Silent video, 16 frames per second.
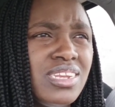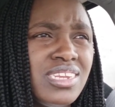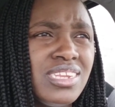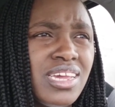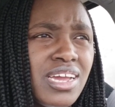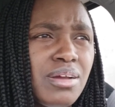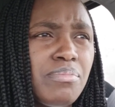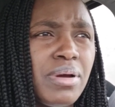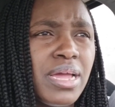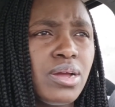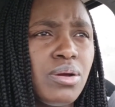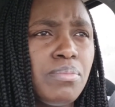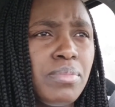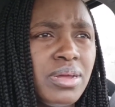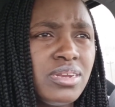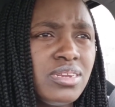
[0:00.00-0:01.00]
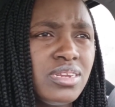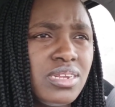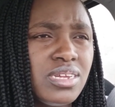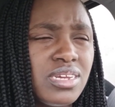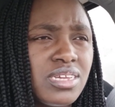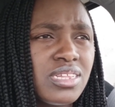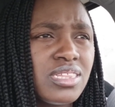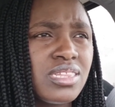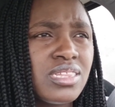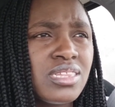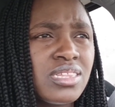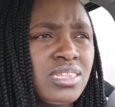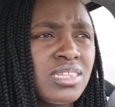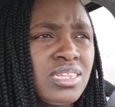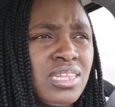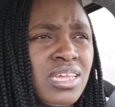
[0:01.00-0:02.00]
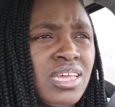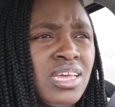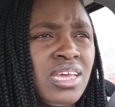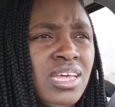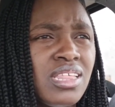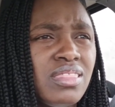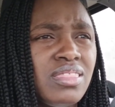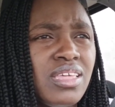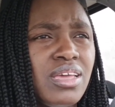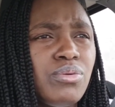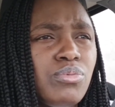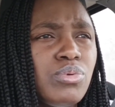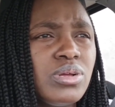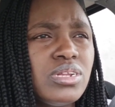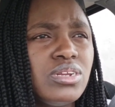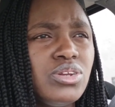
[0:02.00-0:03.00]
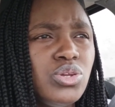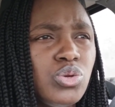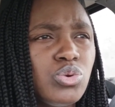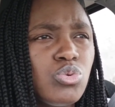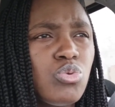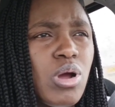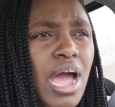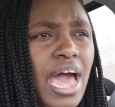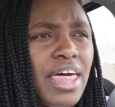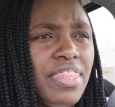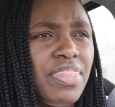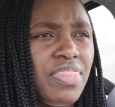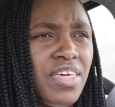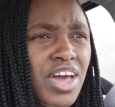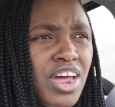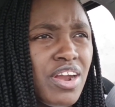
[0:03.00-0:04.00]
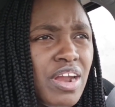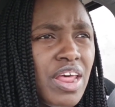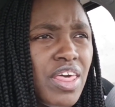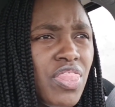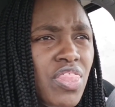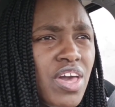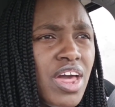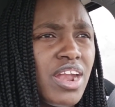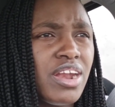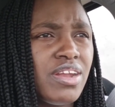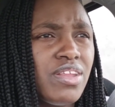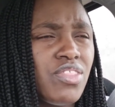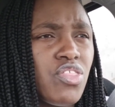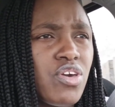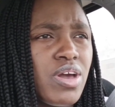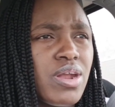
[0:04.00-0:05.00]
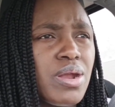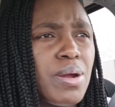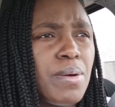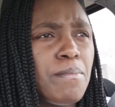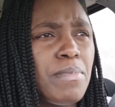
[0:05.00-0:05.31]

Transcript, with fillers: take biometrics, they will do a thorough, thorough, thorough